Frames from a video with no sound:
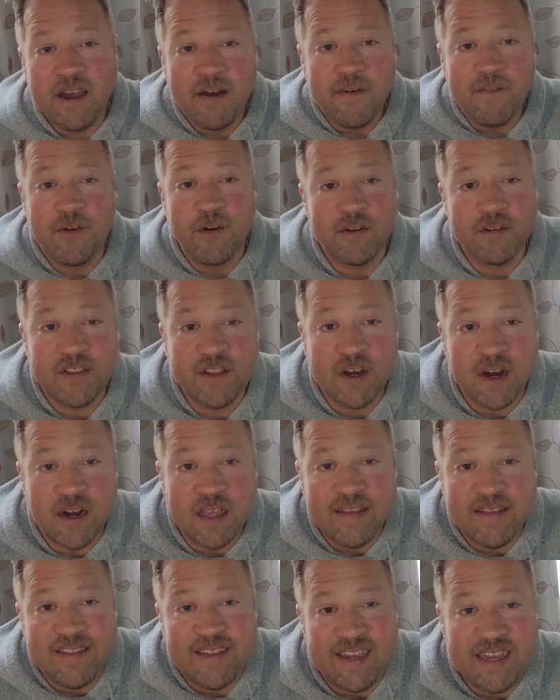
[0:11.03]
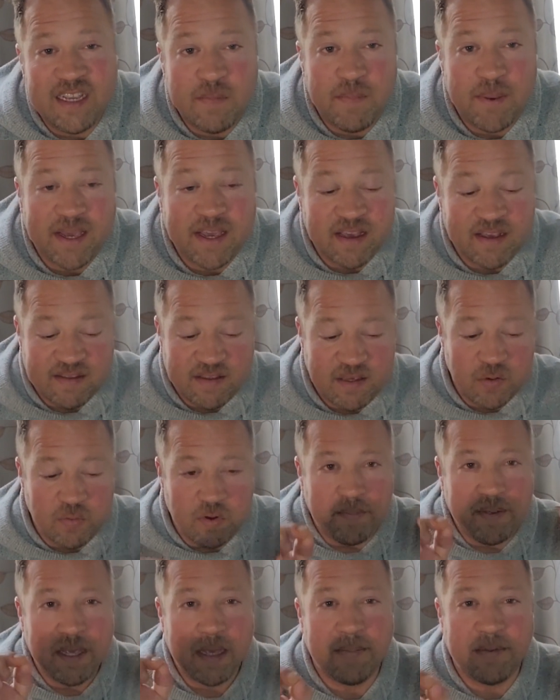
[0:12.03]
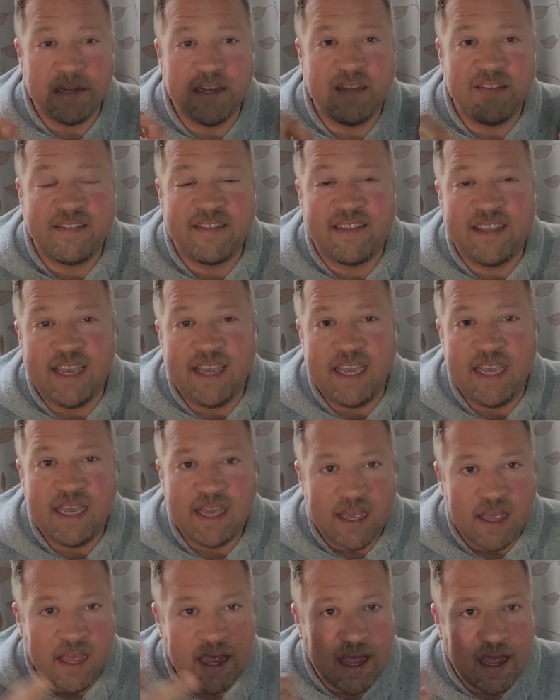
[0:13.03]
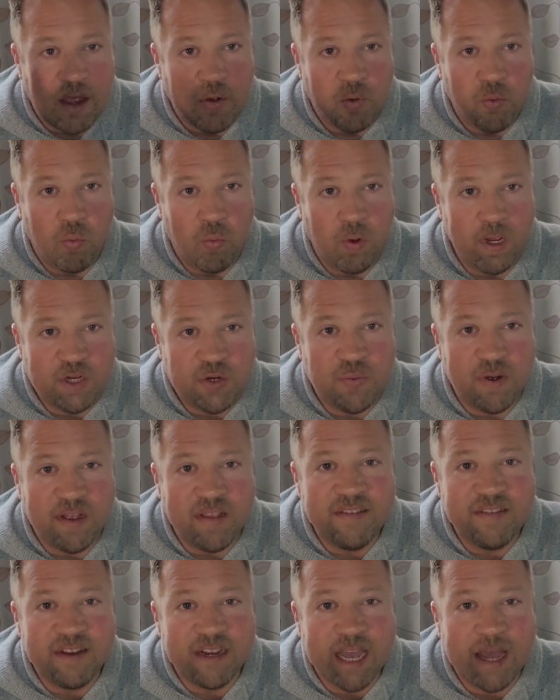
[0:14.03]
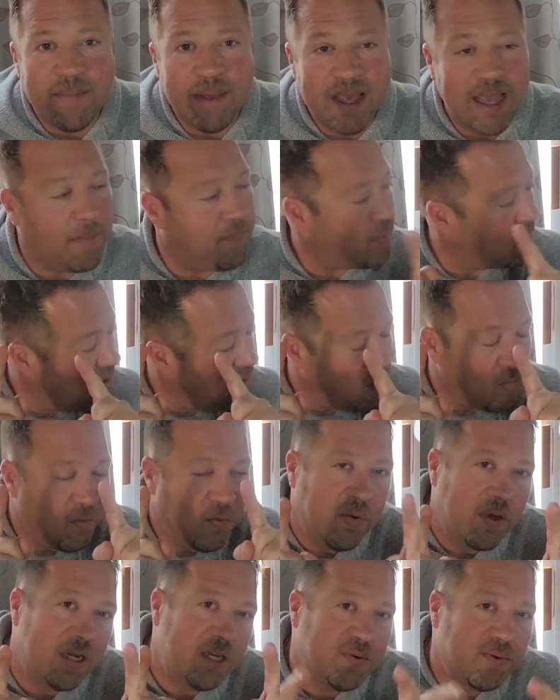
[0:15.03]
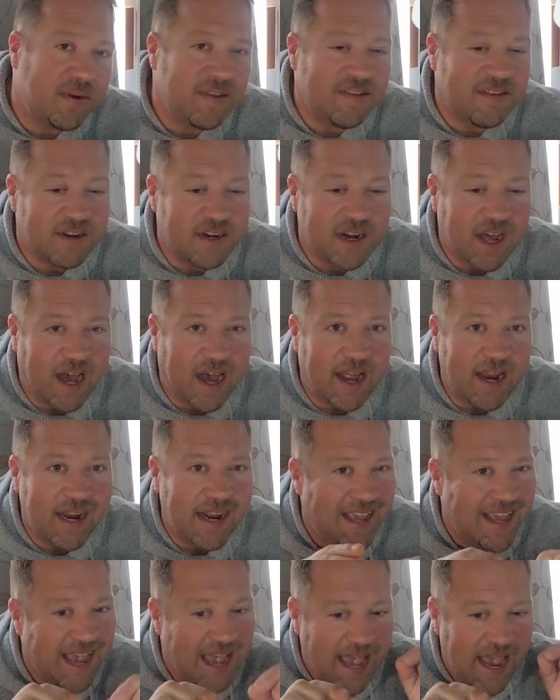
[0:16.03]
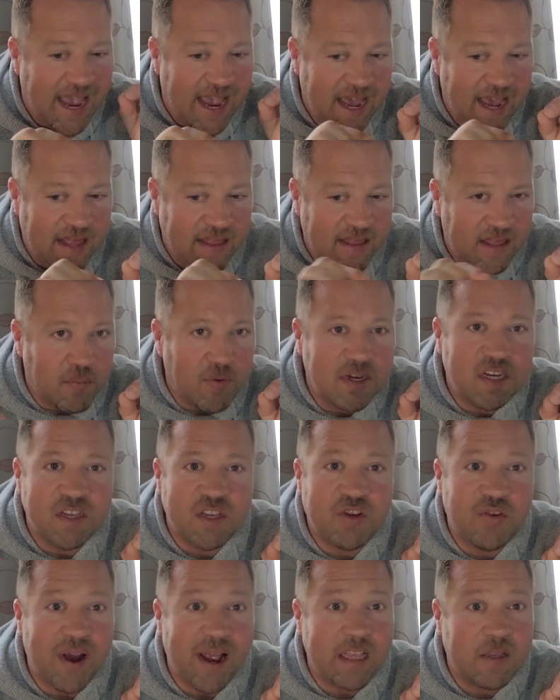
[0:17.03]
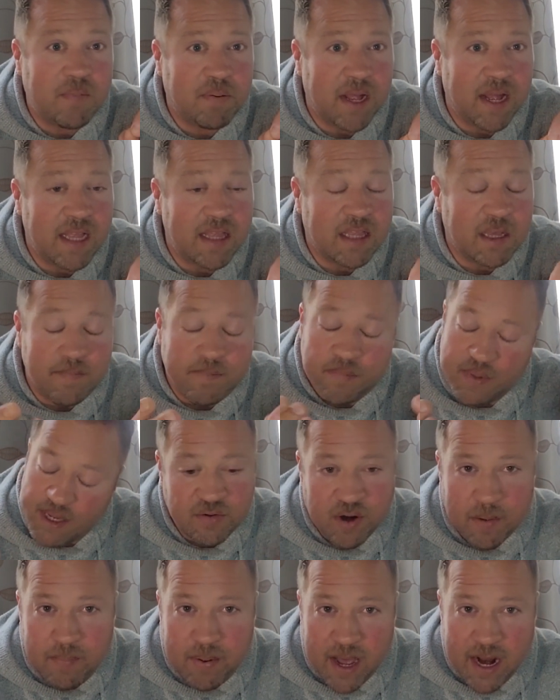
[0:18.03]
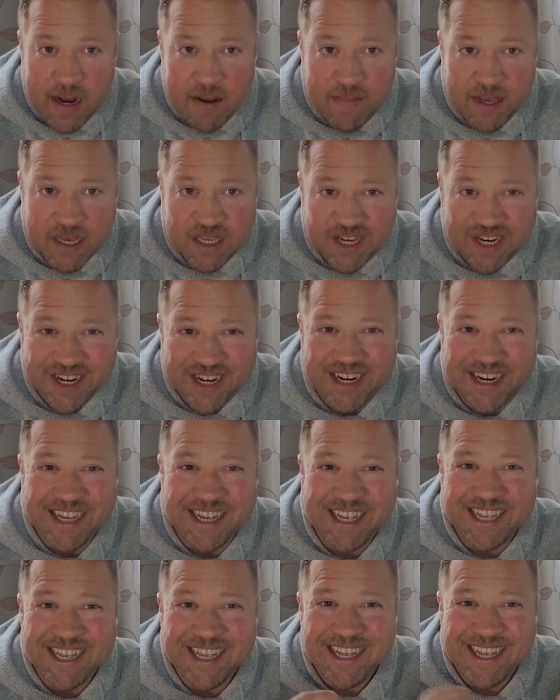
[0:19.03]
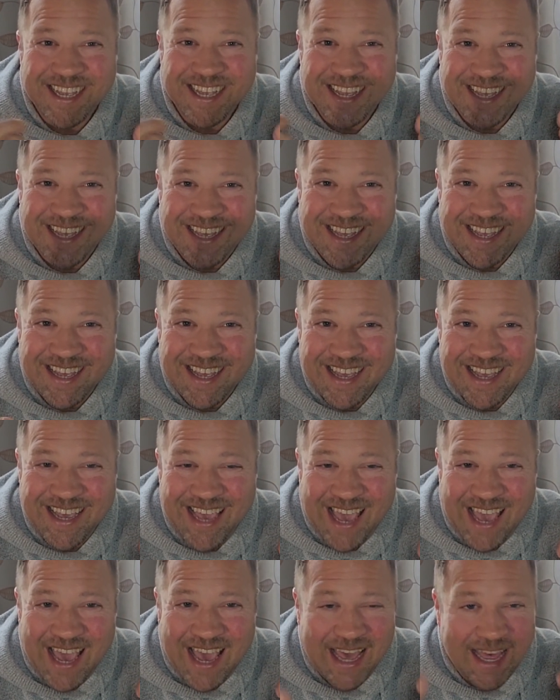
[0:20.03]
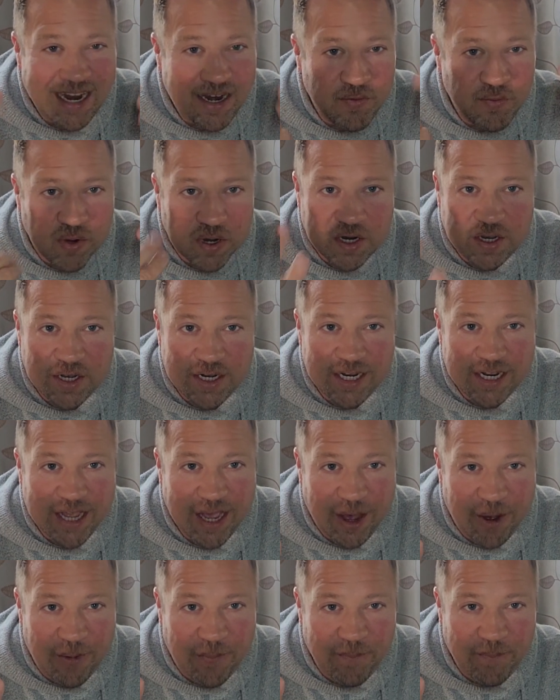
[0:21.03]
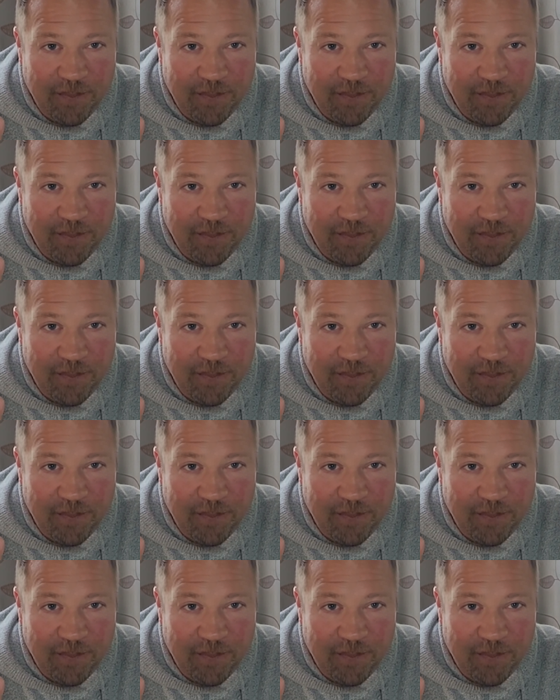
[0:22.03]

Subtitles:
for starting seeds because you will be able to see which ones are coming up and which ones are not. And then we just transplant them for our potting mixture and we're good to go.